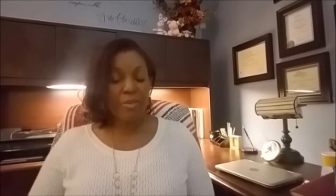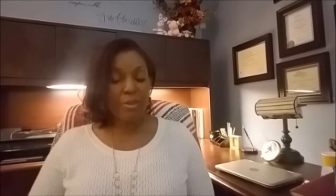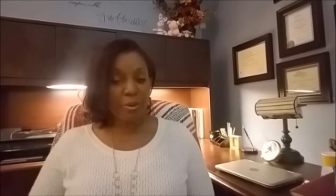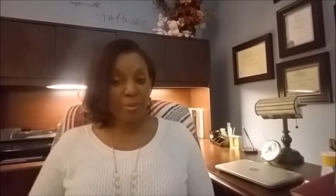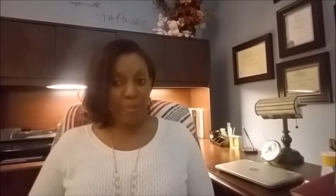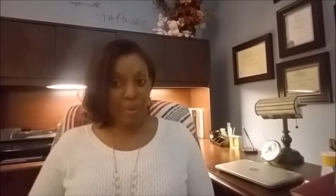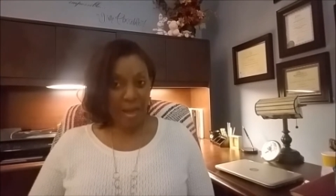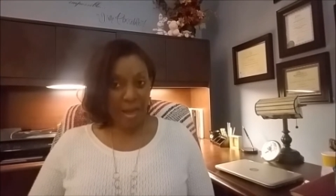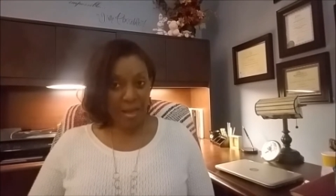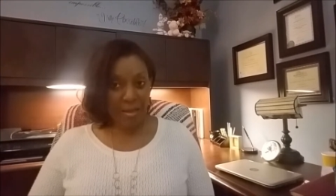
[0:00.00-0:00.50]

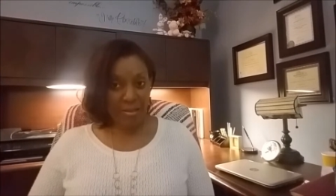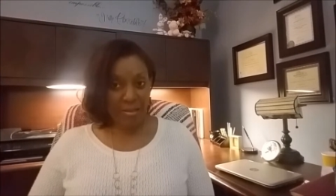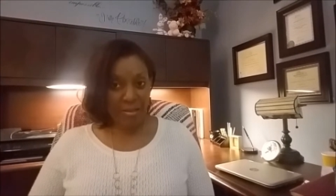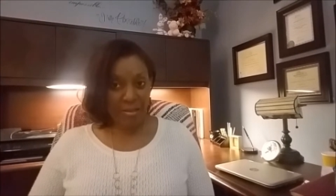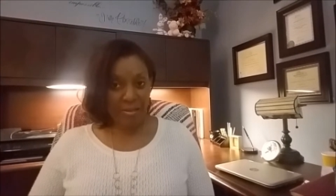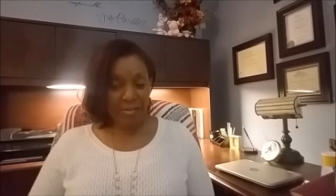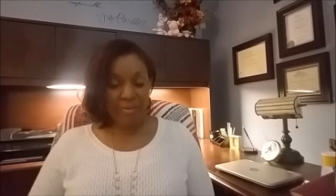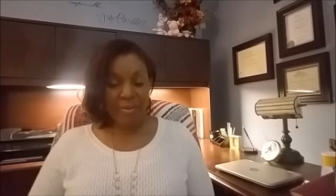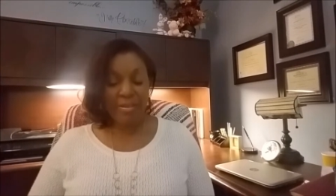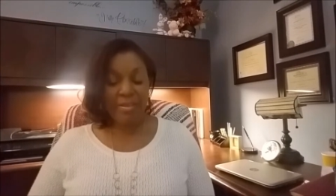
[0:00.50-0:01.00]
They're
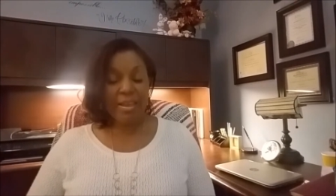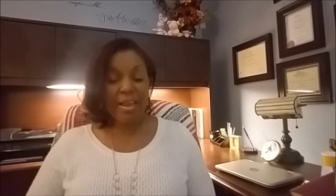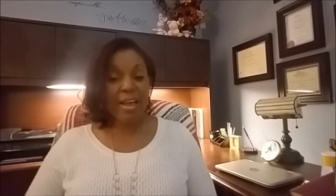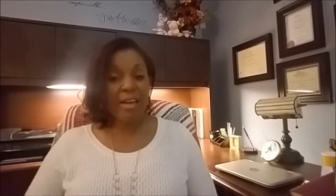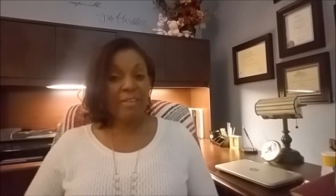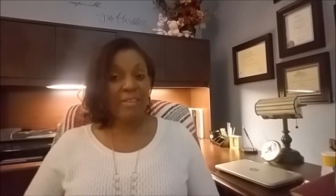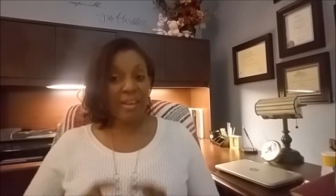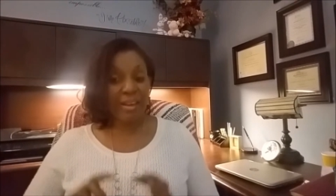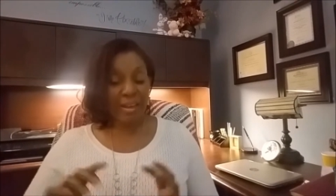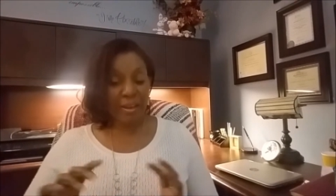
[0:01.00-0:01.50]
positive. They
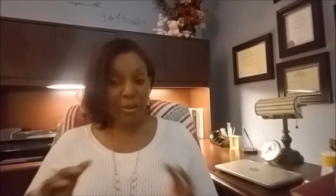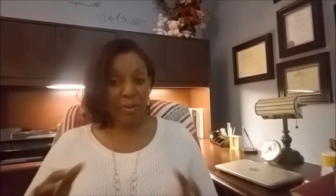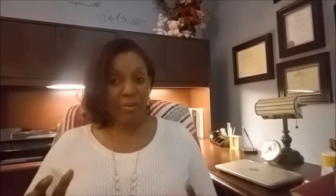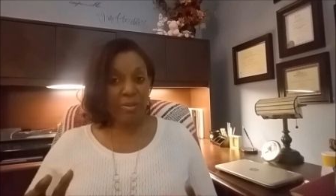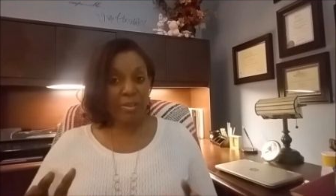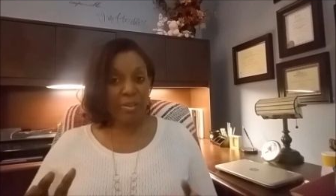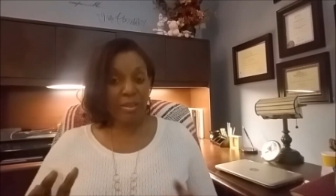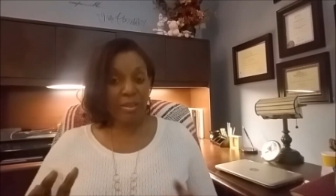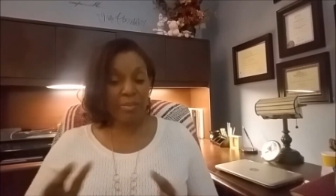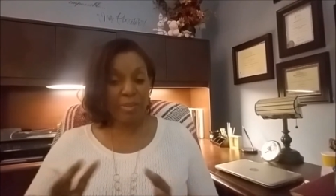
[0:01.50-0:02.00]
have a
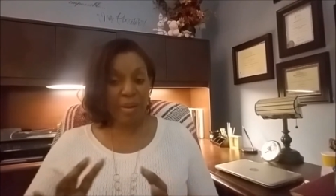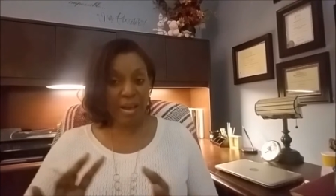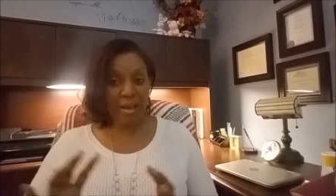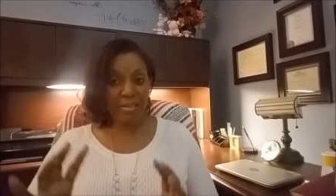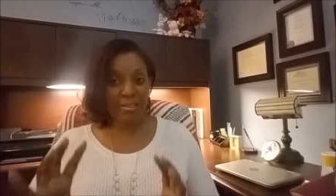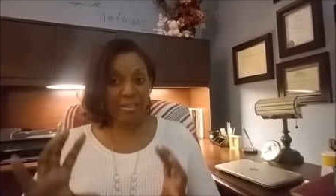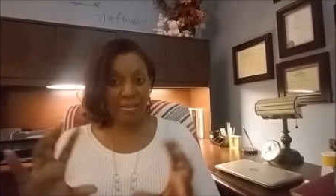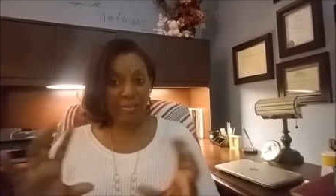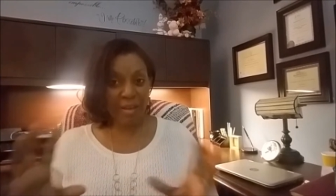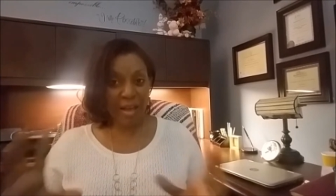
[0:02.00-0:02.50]
healthy,
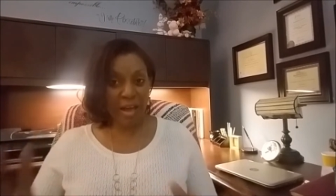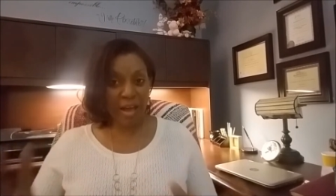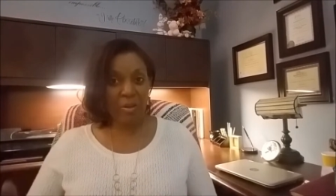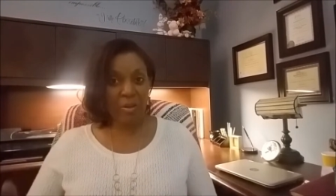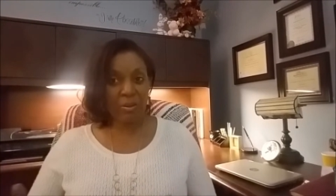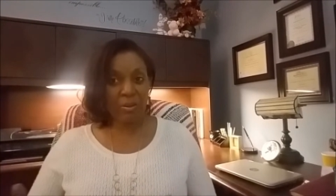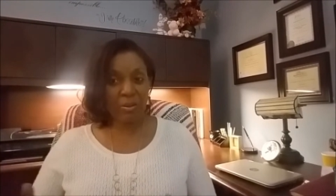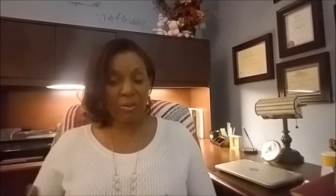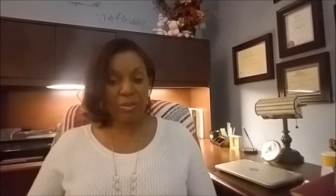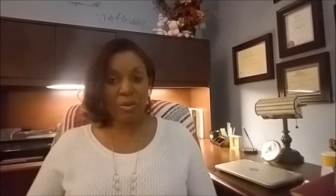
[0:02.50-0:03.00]
positive
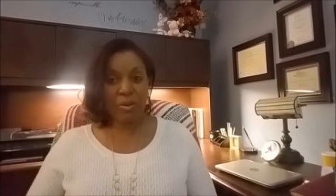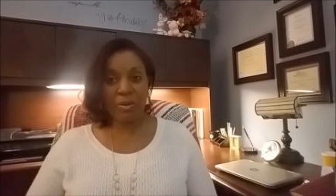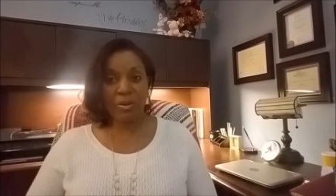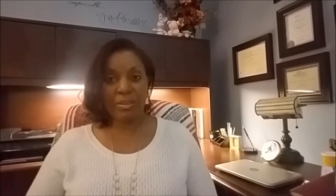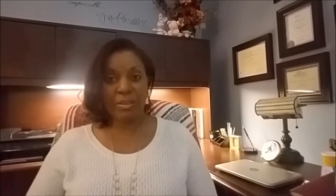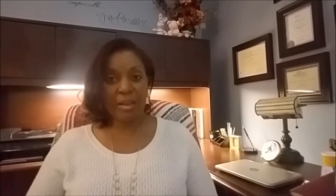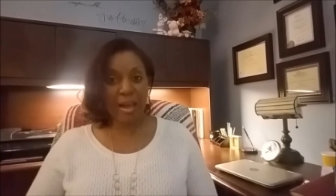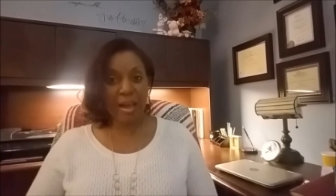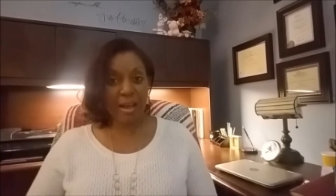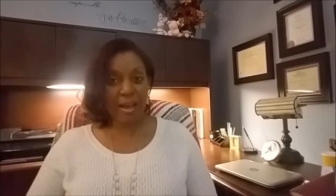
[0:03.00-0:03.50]
outlook
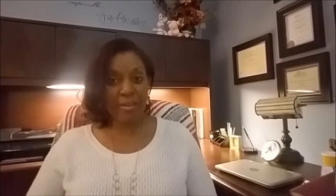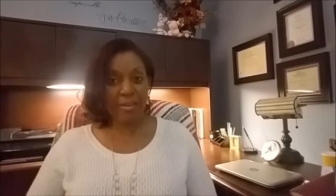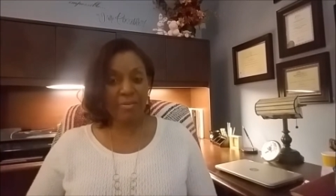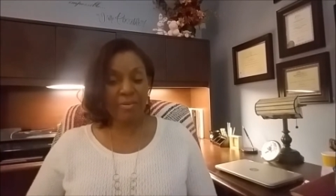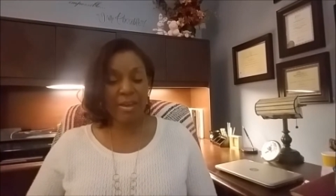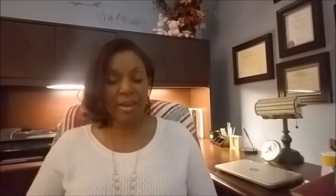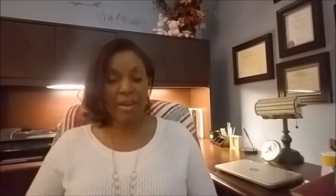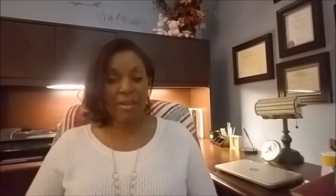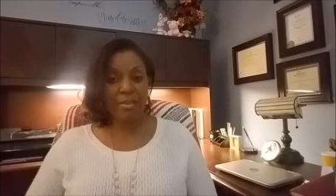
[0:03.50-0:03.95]
on life.